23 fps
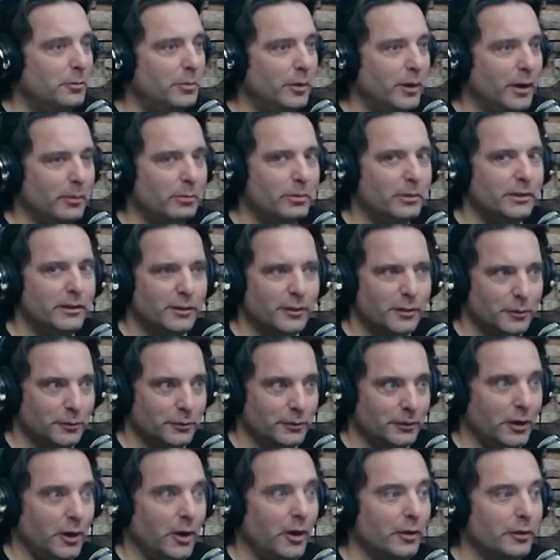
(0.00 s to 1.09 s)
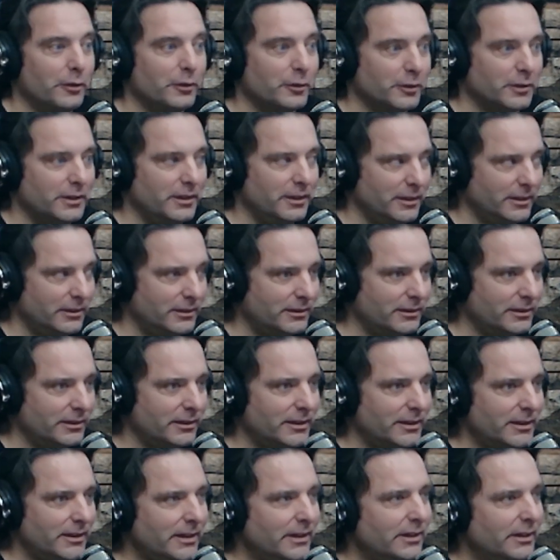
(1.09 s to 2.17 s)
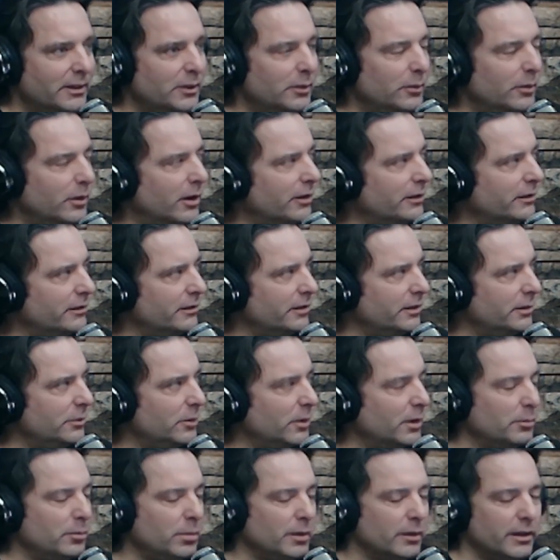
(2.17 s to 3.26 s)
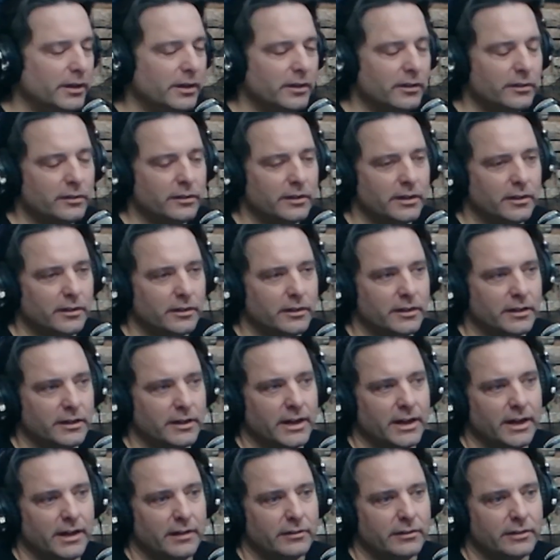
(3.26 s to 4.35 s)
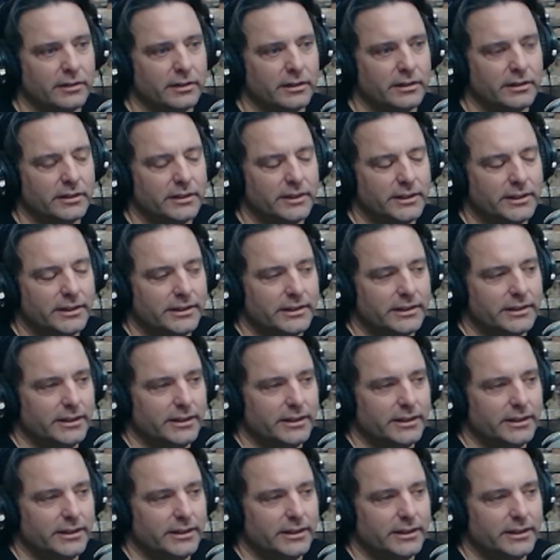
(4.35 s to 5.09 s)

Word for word: down probably to those other kids who aren't D1 players that are going to have to